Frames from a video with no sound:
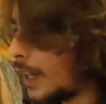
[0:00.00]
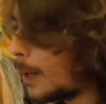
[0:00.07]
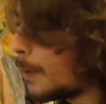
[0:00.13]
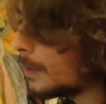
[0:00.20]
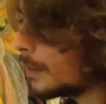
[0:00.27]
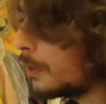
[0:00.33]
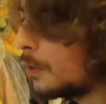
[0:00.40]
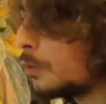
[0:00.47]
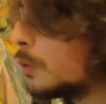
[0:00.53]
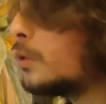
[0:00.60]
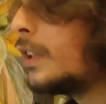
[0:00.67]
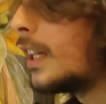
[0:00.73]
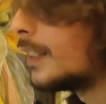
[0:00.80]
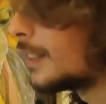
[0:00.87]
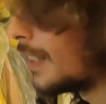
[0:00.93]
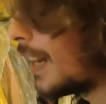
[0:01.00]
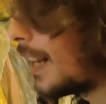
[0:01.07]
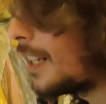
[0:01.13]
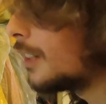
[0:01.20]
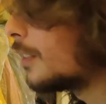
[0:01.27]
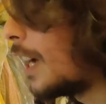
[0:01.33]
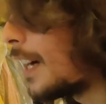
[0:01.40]
I wanted to do that.
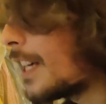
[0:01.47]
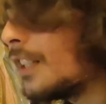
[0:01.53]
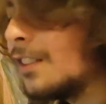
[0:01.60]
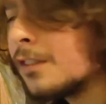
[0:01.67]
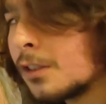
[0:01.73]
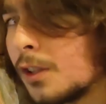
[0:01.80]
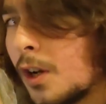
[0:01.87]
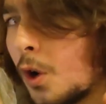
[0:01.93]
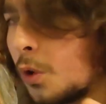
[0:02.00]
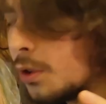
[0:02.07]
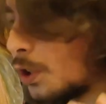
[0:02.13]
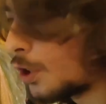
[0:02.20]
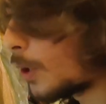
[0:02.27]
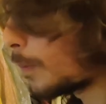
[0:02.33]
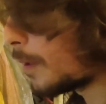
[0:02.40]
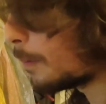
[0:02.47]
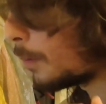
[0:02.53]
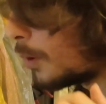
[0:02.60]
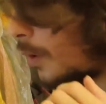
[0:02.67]
I didn't know the Chopin